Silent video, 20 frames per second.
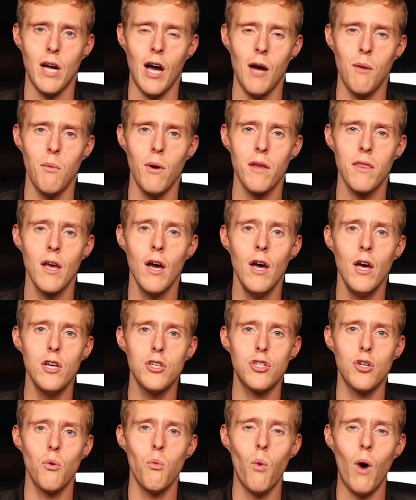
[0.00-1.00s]
time with.
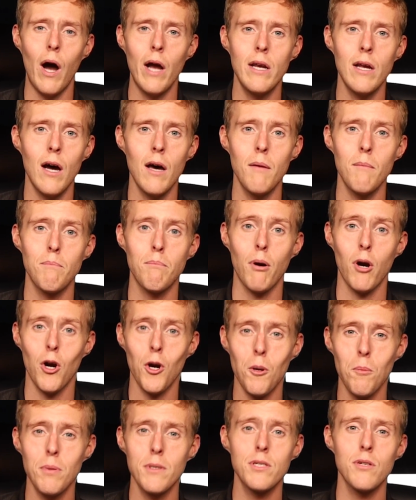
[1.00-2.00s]
So why not
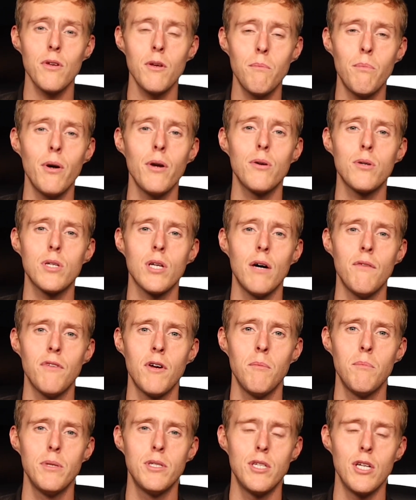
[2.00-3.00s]
purposely put yourself
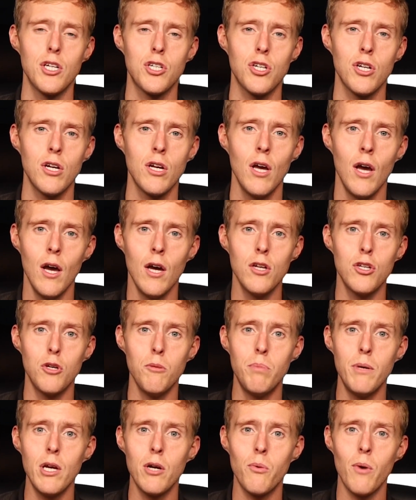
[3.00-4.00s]
in a position
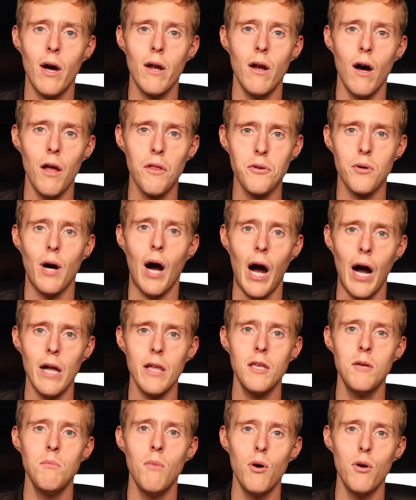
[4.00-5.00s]
to be around other
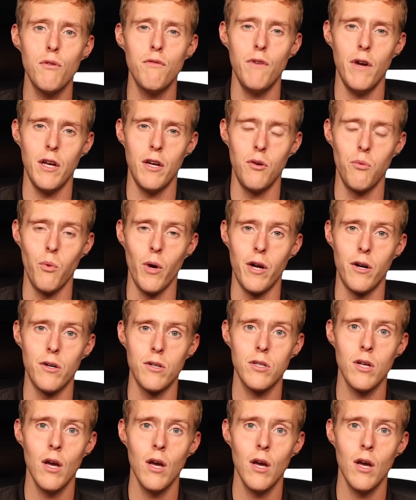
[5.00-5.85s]
highly motivated winners.